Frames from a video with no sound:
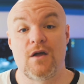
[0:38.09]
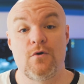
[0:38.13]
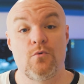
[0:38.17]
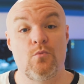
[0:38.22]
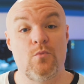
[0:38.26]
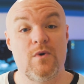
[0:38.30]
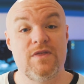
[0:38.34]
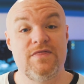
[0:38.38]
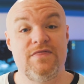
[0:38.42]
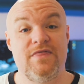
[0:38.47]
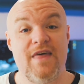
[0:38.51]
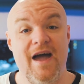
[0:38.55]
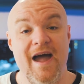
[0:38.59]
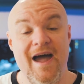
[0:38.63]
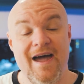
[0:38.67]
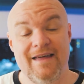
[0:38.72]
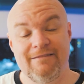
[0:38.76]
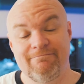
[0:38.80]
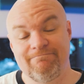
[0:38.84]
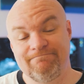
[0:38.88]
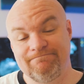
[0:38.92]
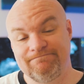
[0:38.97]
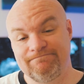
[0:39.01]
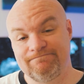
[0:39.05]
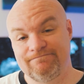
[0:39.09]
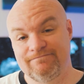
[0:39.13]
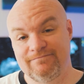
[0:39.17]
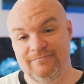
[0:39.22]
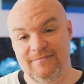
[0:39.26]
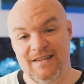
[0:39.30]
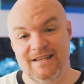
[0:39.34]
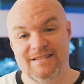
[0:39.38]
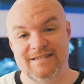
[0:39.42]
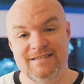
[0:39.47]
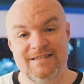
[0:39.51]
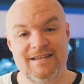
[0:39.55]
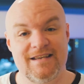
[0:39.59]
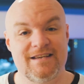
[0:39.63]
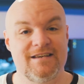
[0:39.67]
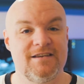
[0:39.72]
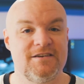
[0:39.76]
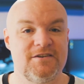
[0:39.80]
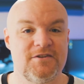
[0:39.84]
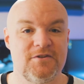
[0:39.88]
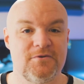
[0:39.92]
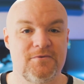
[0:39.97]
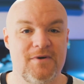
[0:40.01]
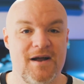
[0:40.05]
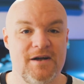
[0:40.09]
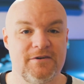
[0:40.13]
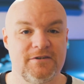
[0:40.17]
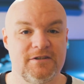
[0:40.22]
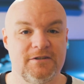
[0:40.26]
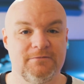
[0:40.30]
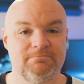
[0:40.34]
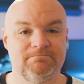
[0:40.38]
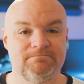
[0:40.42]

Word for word: With that, let's dig into the roundup.